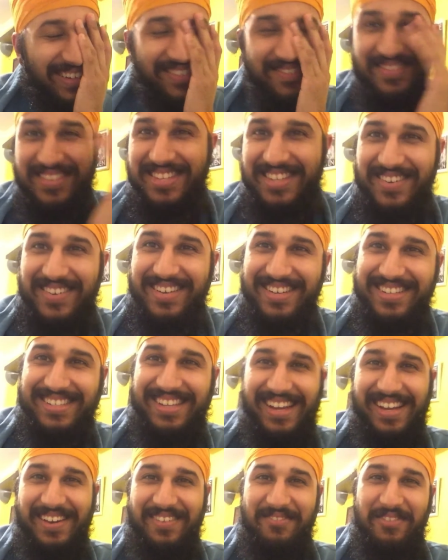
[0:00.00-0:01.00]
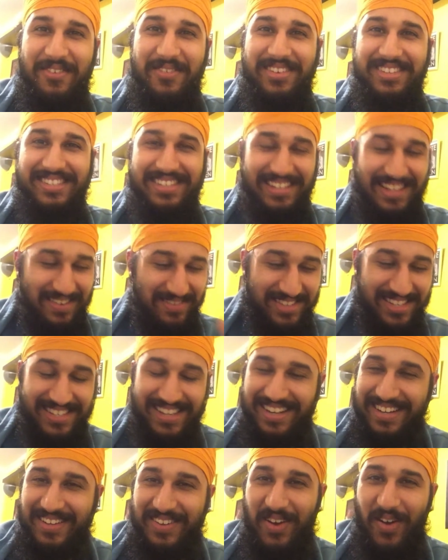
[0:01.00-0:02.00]
Oh, I'm so excited for what's to come. Just
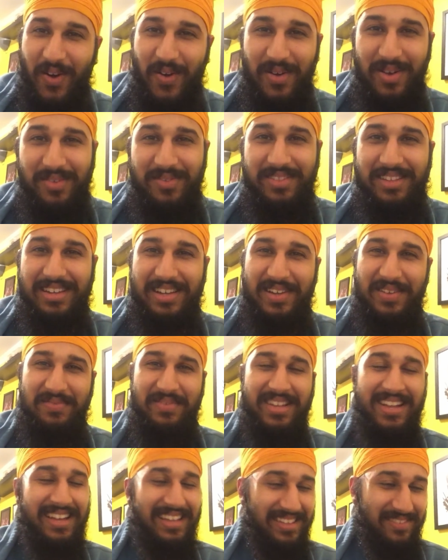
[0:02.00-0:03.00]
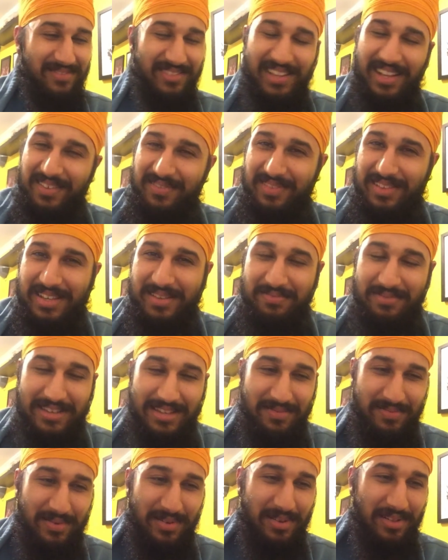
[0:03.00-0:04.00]
had a call with them, lovely
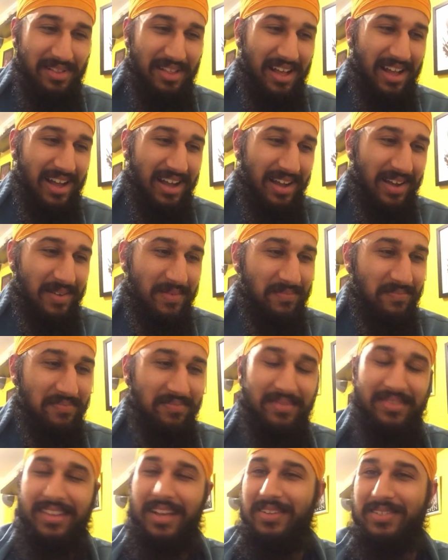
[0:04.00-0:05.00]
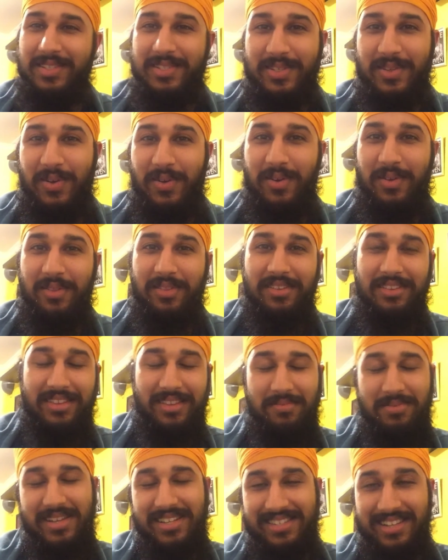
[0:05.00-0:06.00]
people. I'll just call
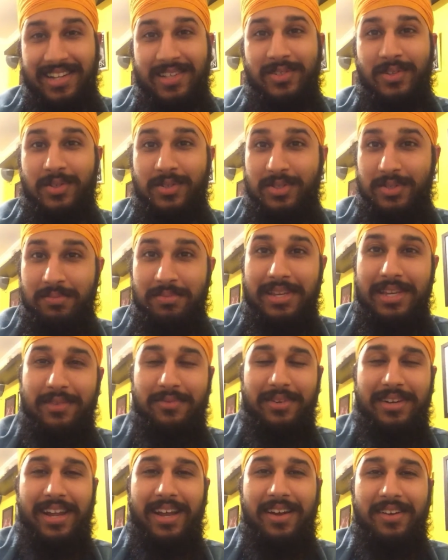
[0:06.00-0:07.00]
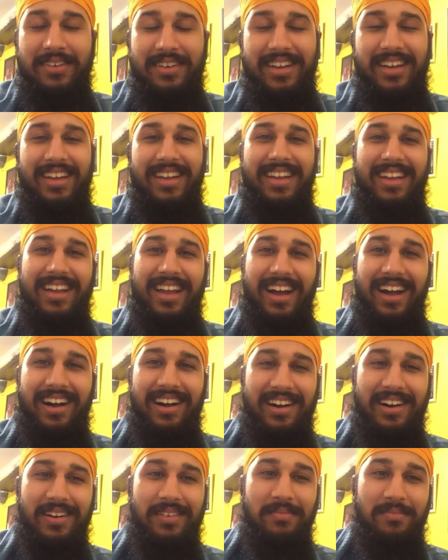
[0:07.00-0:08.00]
the person I talked to B for now.
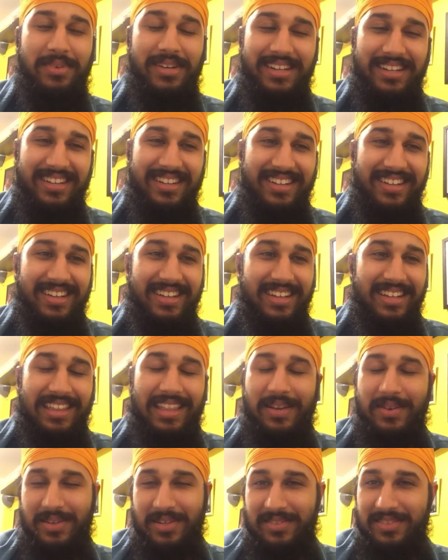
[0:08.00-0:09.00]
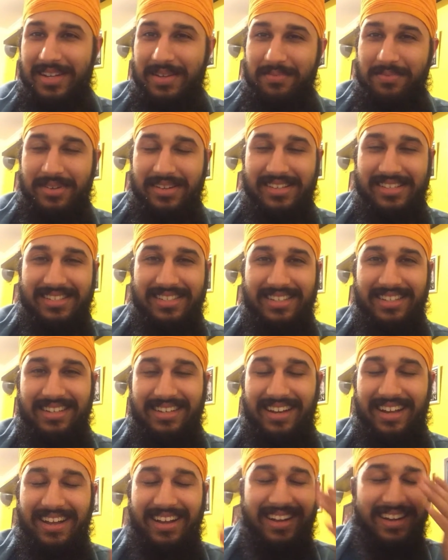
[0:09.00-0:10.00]
But they were a great
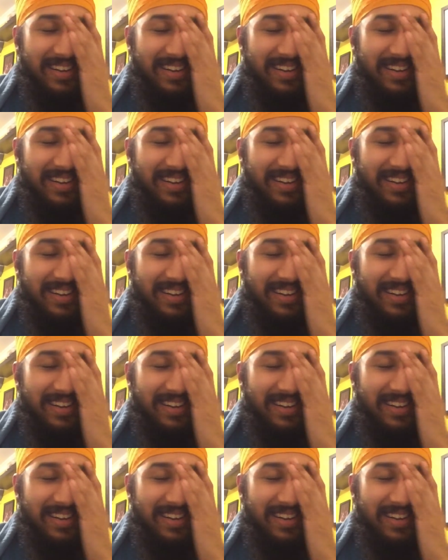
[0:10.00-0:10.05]
person.